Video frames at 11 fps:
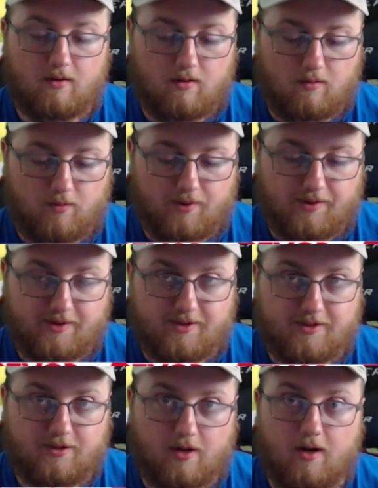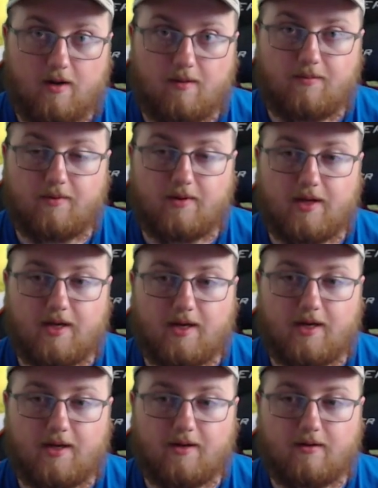with this job.
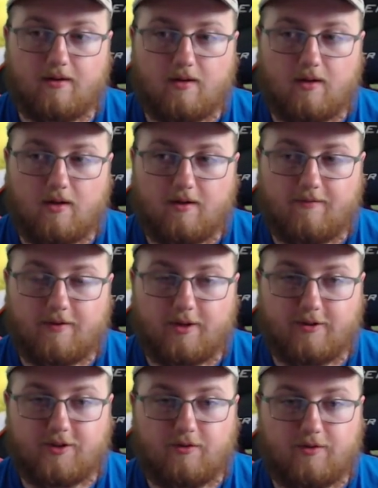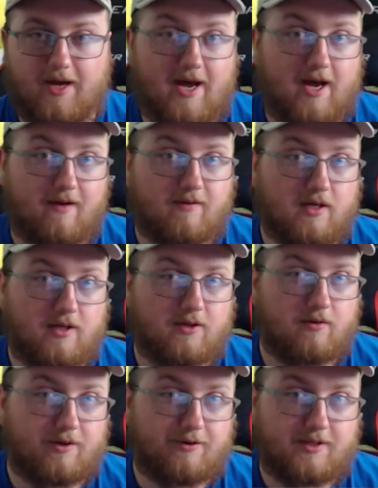And for those of you that have kids, you'll
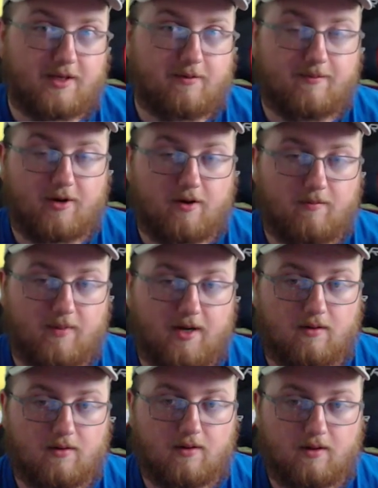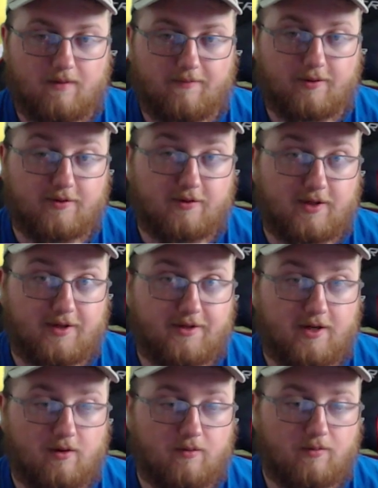understand what I'm talking about. For those of you that
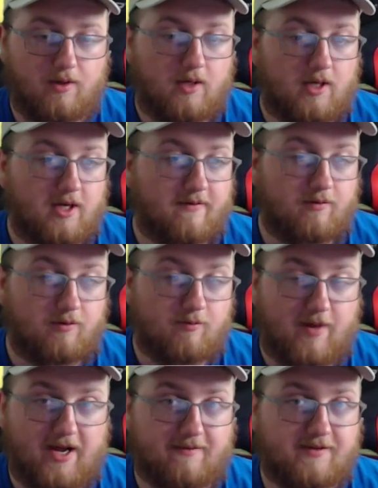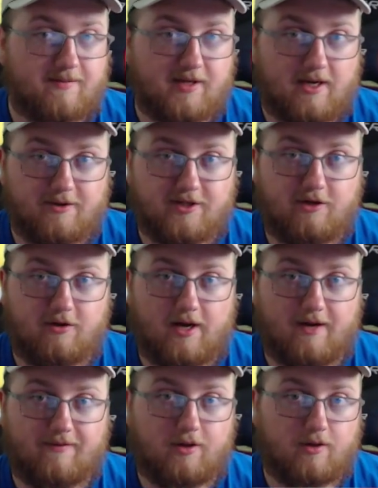don't, you may have something else in your life
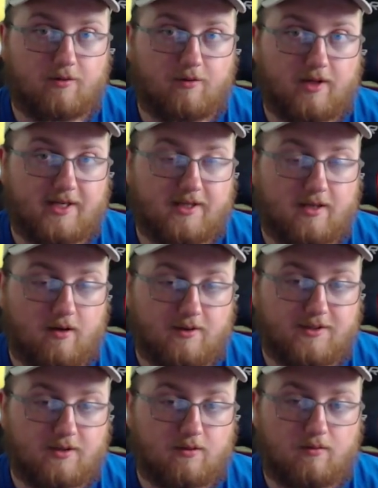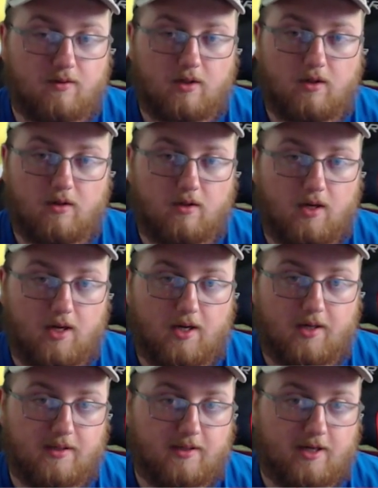that you can relate that also
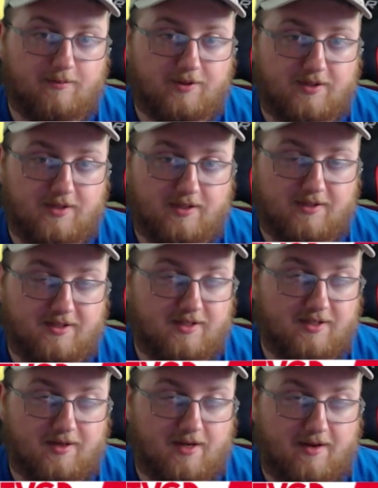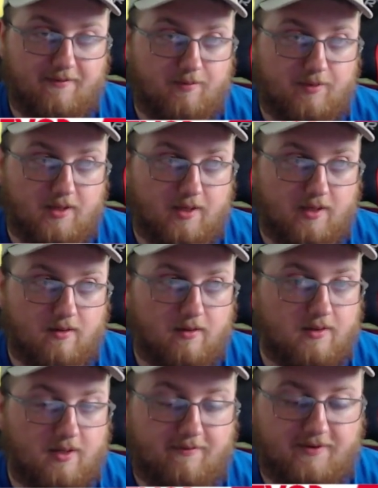helps you see this. It doesn't have to be like
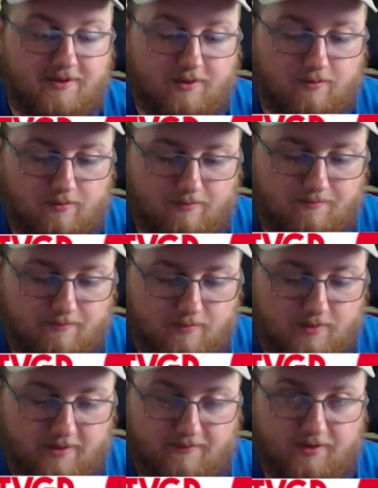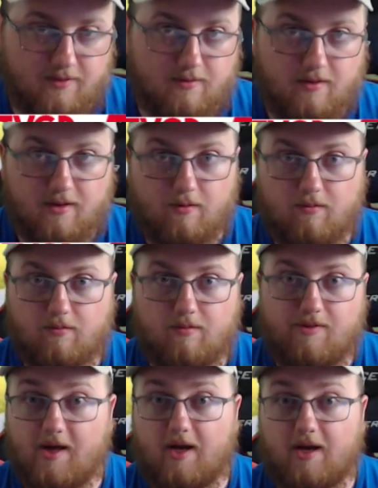a physical living
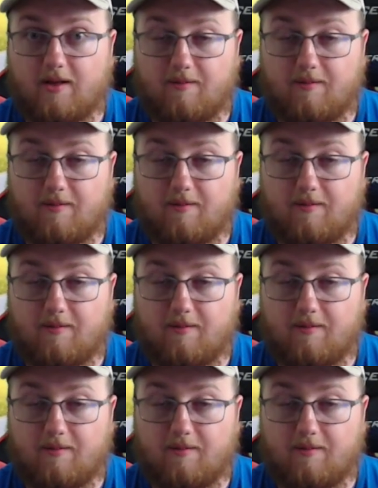thing that